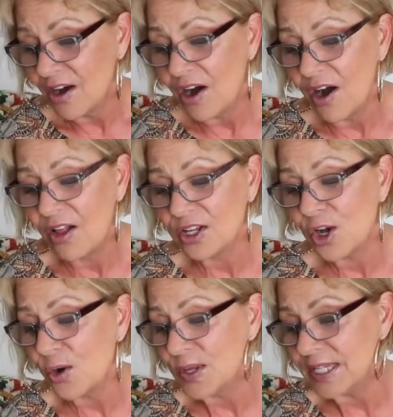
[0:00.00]
all
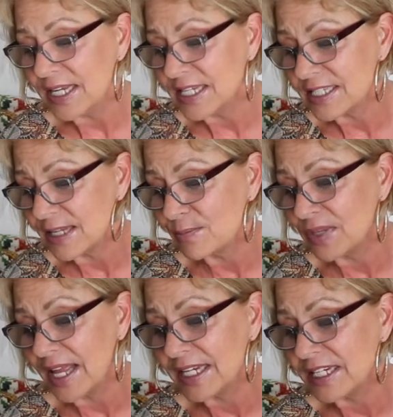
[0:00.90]
coalesce and
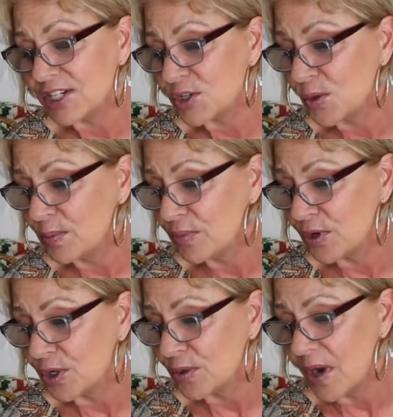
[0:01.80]
blend into a
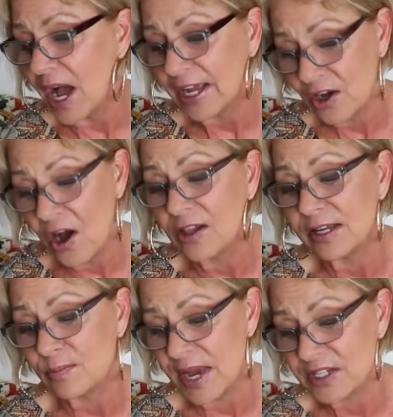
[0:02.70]
brew. I call
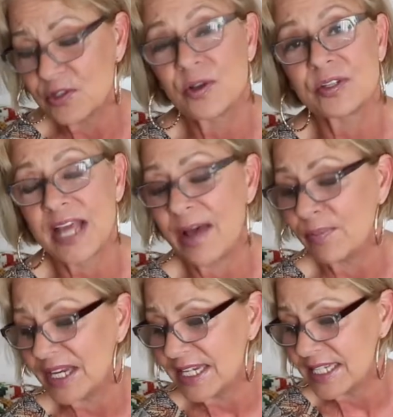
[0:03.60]
it my soul's
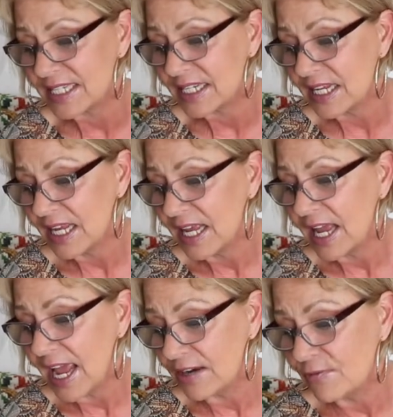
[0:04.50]
happiness,
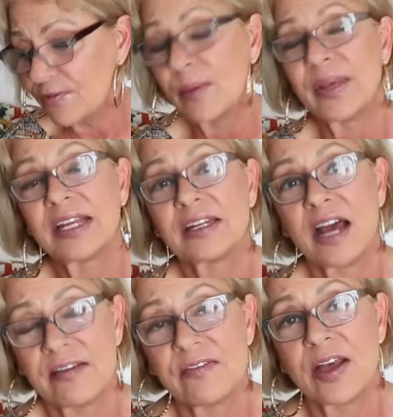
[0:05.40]
and from it
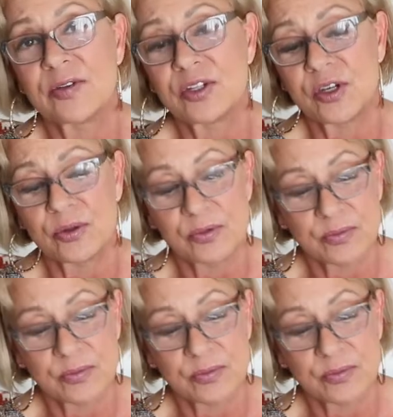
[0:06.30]
I found you.